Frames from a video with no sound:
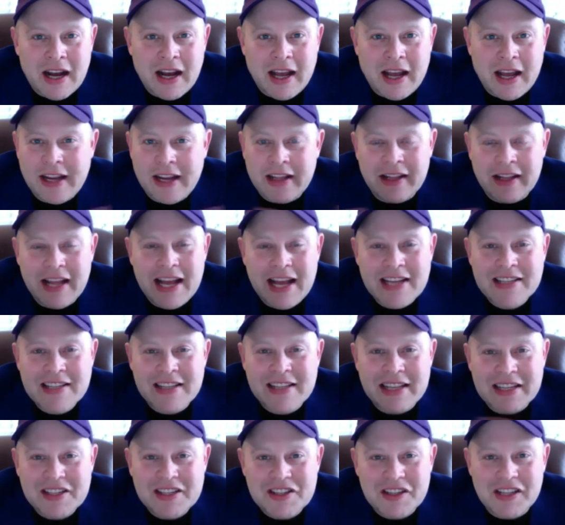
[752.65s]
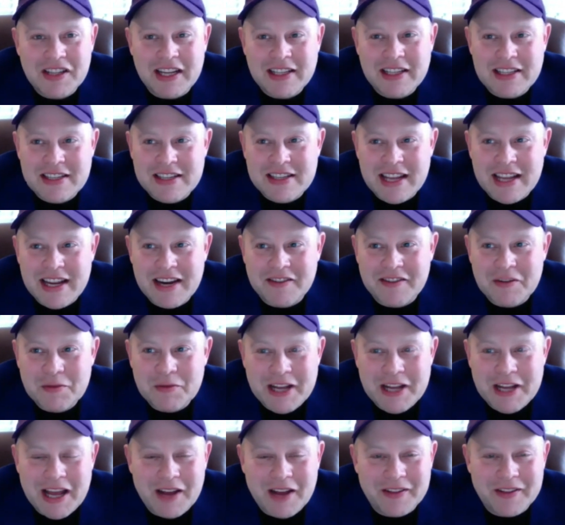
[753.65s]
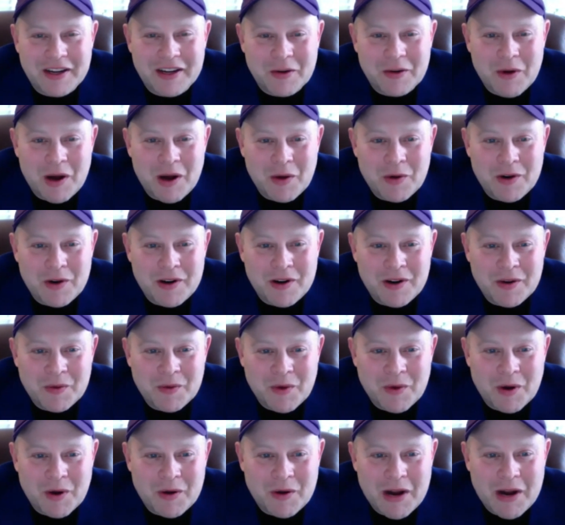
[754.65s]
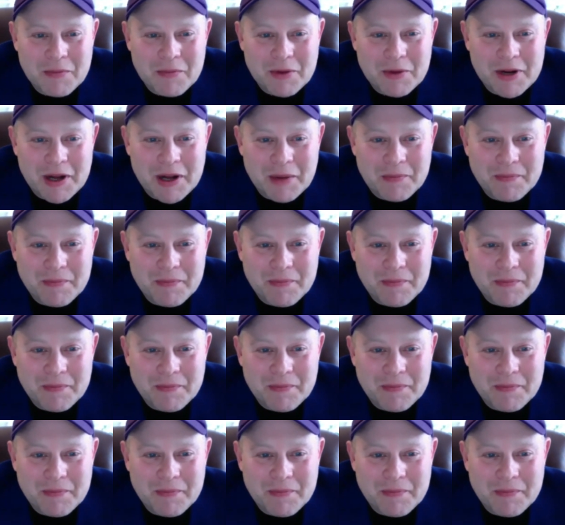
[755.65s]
Any last things you'd like to say to everybody out there while we're wrapping up?